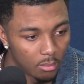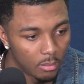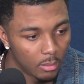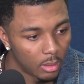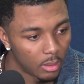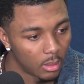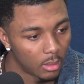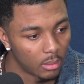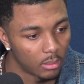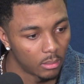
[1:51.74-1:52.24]

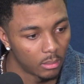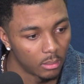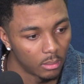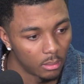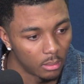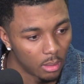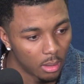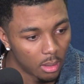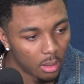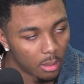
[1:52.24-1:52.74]
You know,
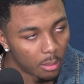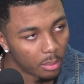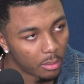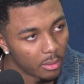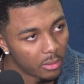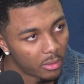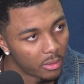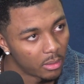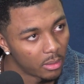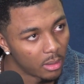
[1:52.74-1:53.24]
he can
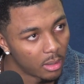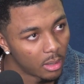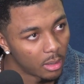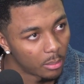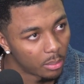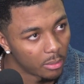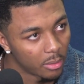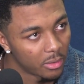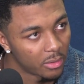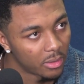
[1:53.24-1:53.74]
appreciate,
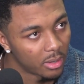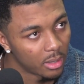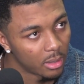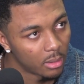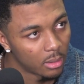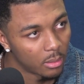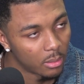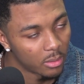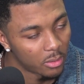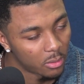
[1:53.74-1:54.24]
you
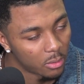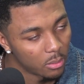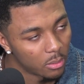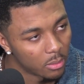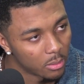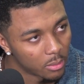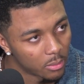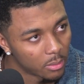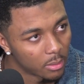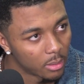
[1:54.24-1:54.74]
know, his
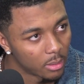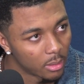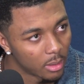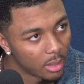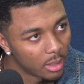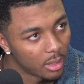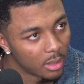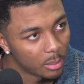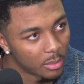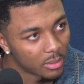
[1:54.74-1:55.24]
shooters for
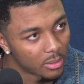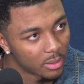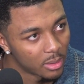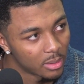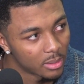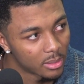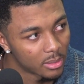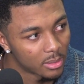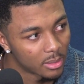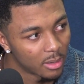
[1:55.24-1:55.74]
getting him
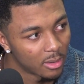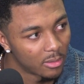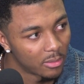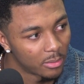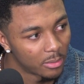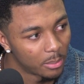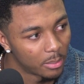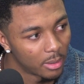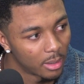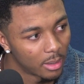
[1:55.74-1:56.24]
assists and
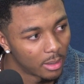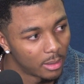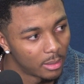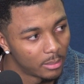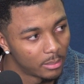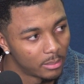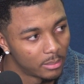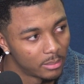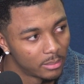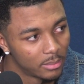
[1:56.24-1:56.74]
stuff.
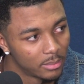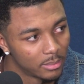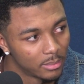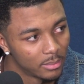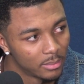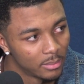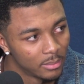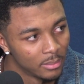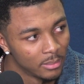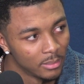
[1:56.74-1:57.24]
But,
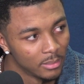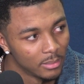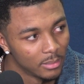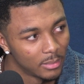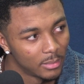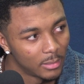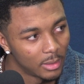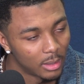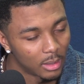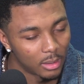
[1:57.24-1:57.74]

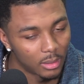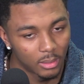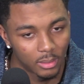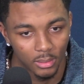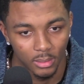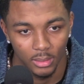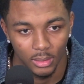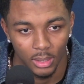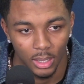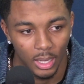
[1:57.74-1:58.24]
you know,
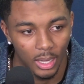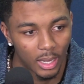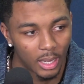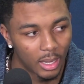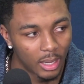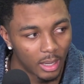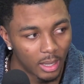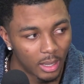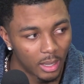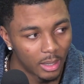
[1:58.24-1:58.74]

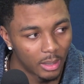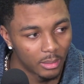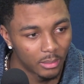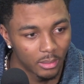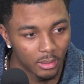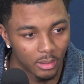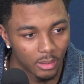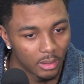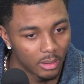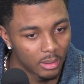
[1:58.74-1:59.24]
I
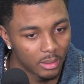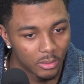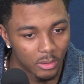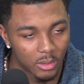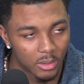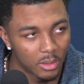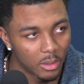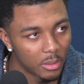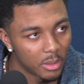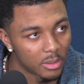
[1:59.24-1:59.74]

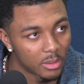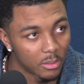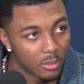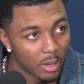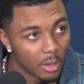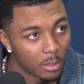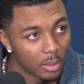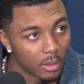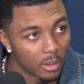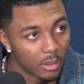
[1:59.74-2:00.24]
just know he's a
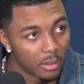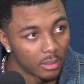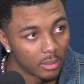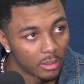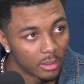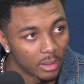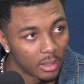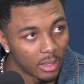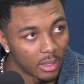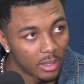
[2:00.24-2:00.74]
great player,
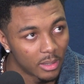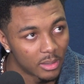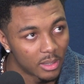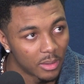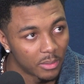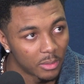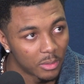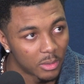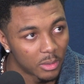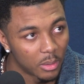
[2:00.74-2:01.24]
and he's
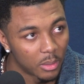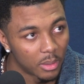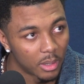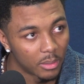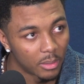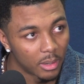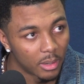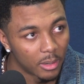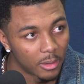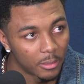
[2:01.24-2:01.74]
definitely showing that
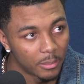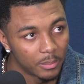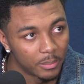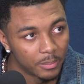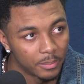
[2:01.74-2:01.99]
right now.